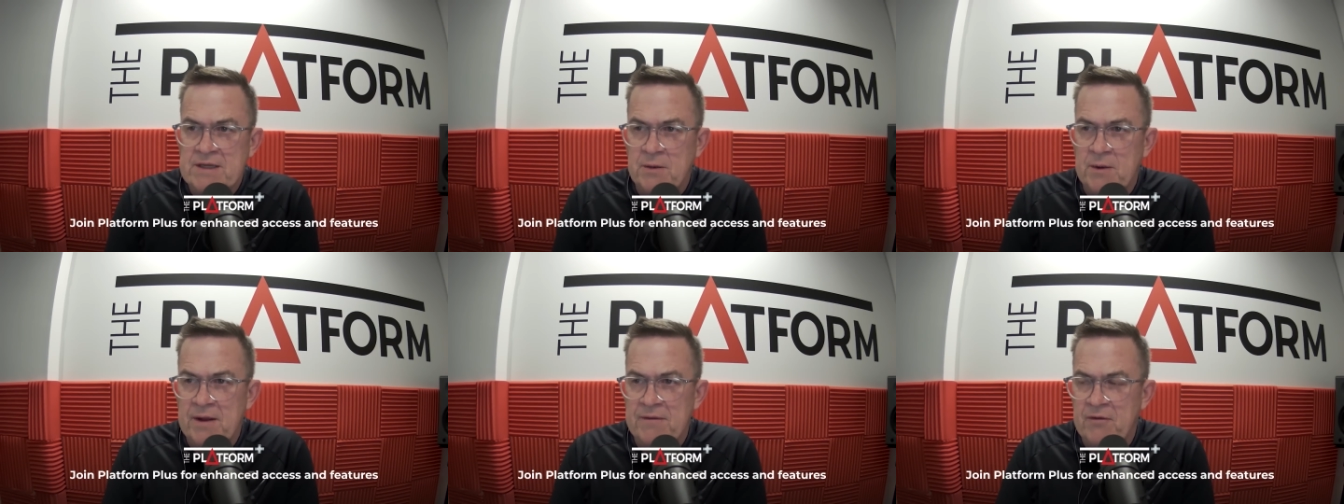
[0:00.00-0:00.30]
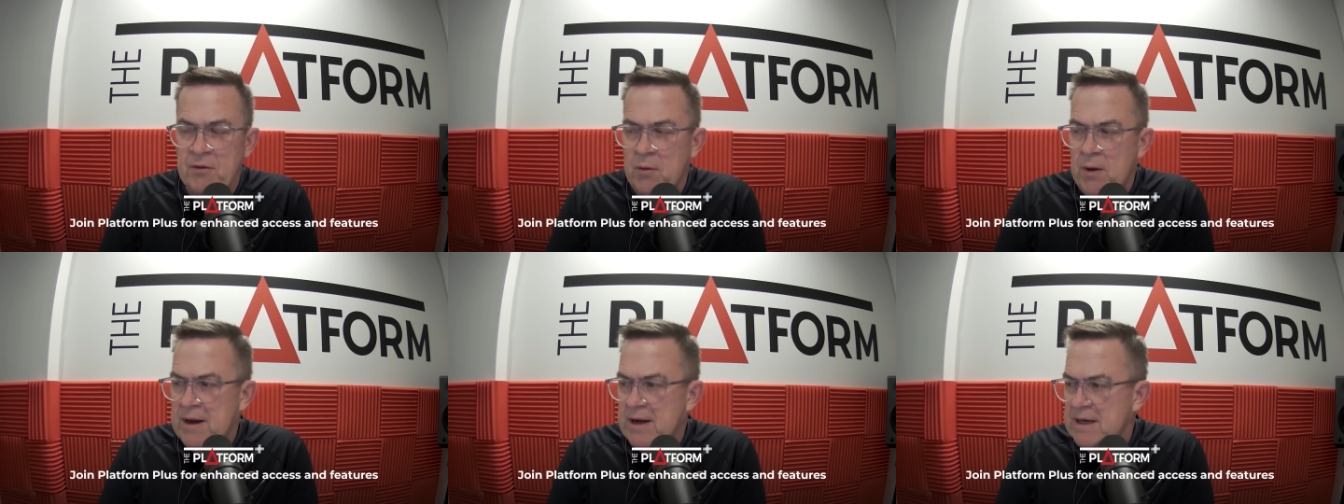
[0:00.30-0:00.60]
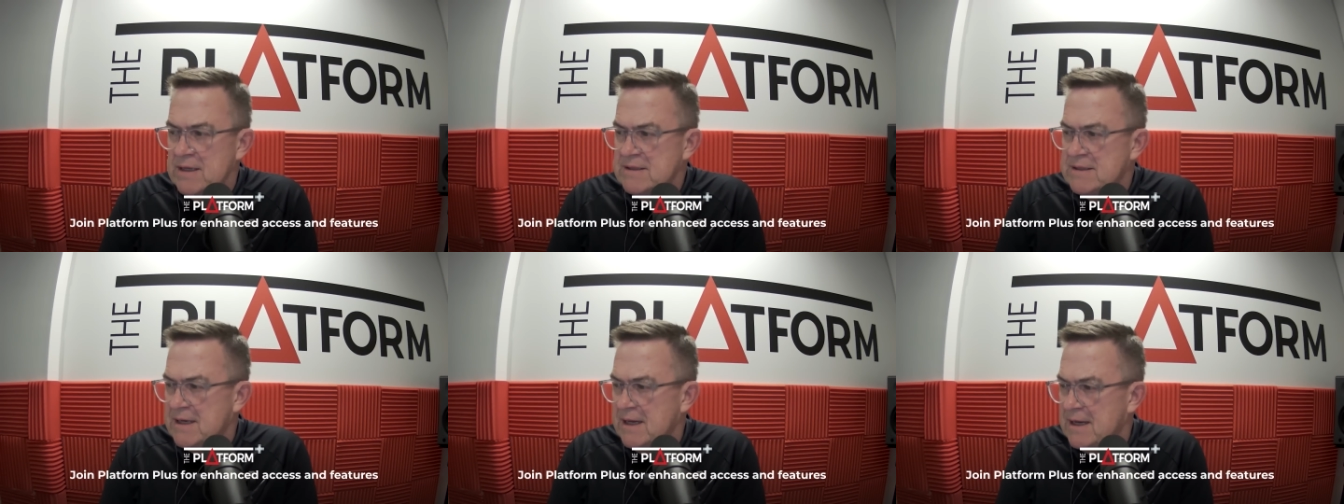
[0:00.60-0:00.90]
to everyone
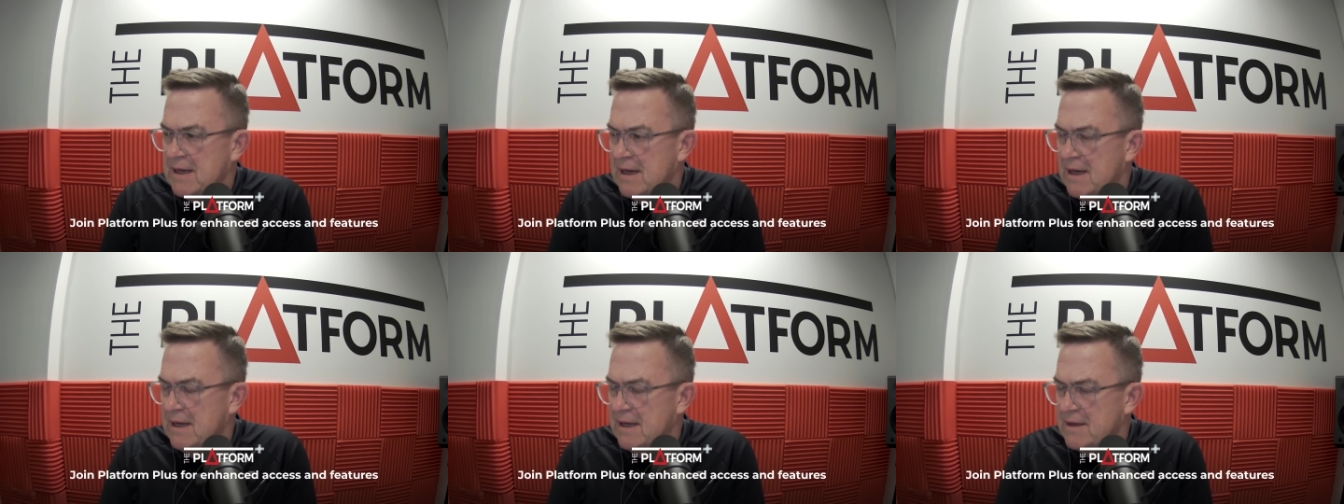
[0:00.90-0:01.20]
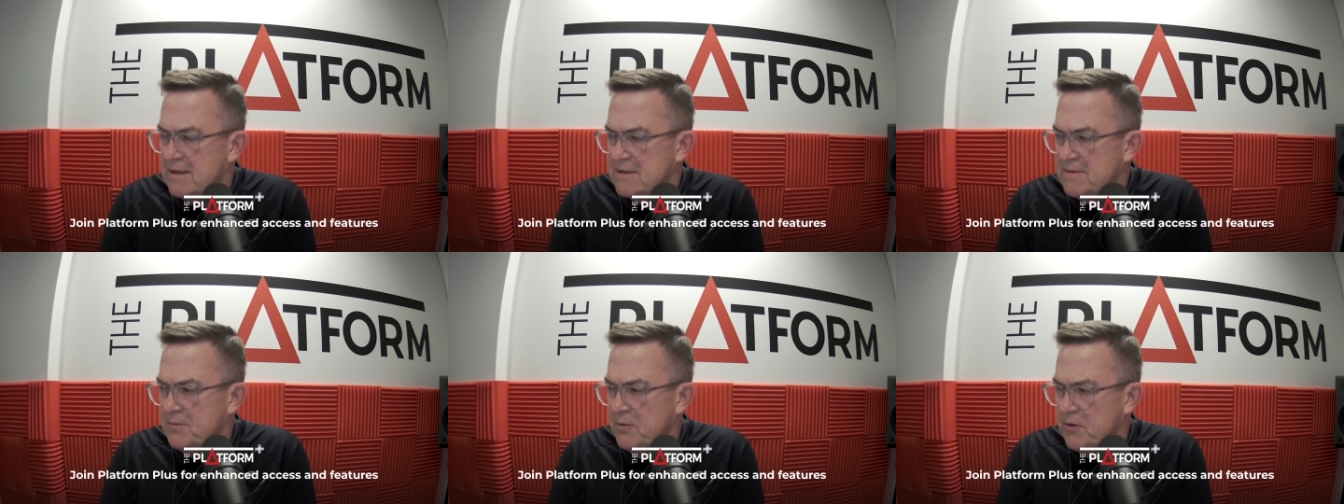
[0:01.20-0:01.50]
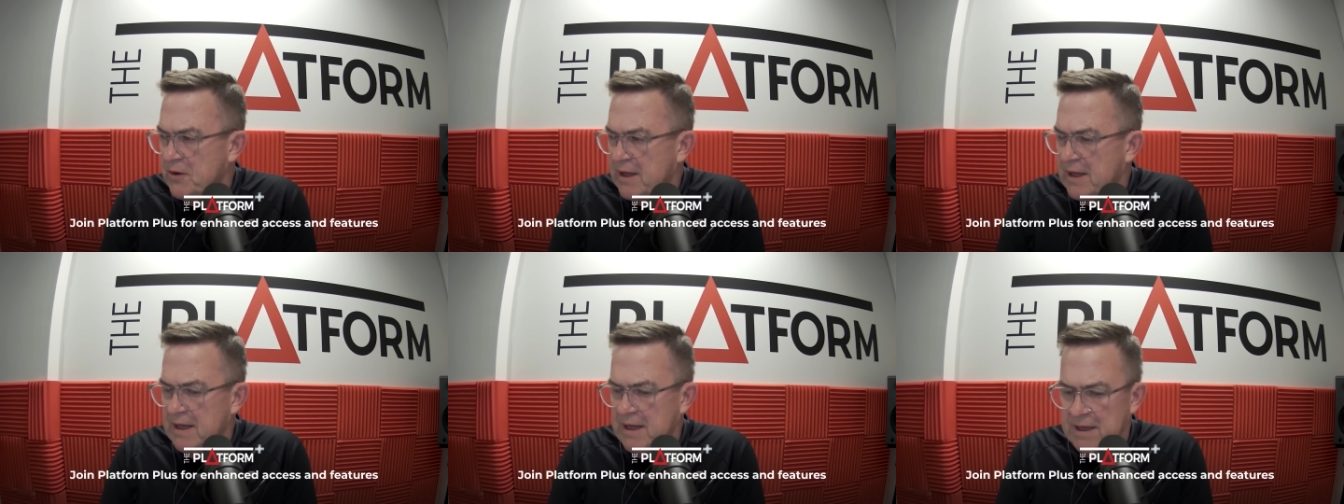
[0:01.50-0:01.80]
listening uh, this
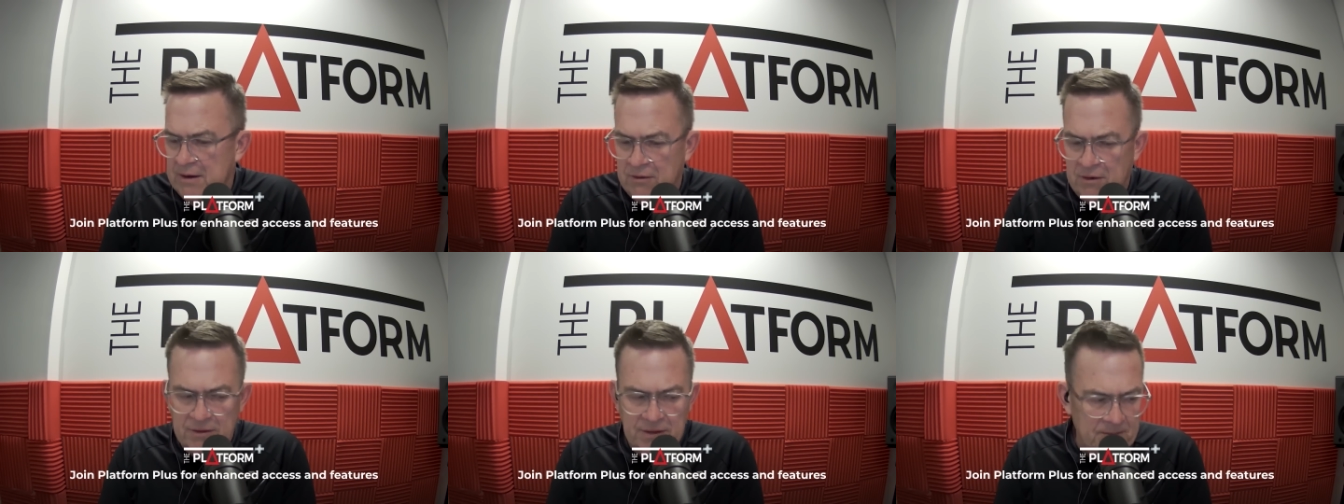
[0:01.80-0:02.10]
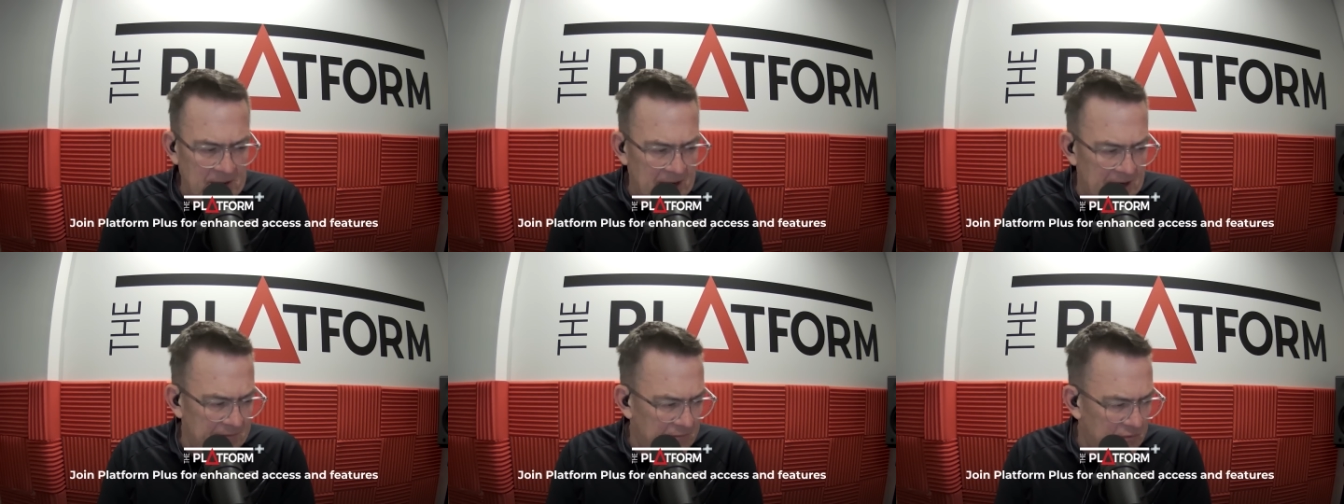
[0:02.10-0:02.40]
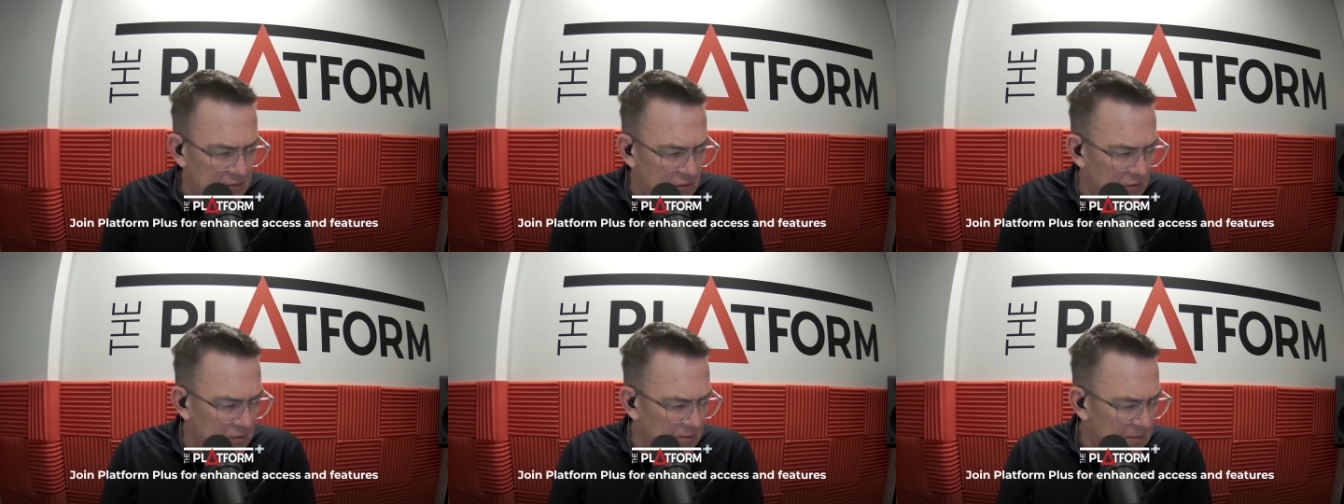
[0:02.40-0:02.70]
morning here on the
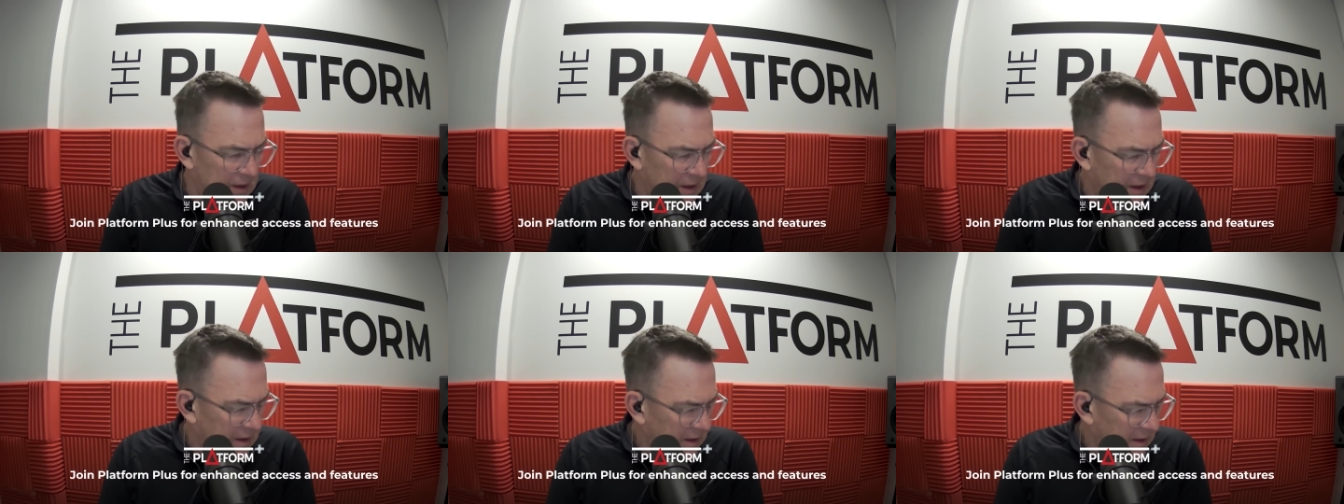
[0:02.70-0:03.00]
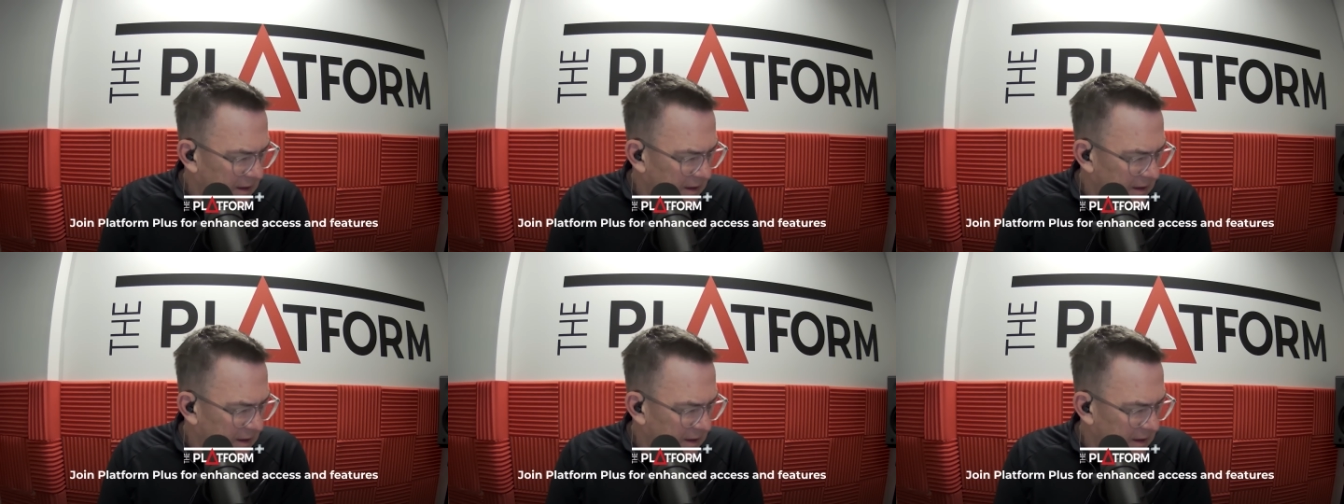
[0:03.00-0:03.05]
platform.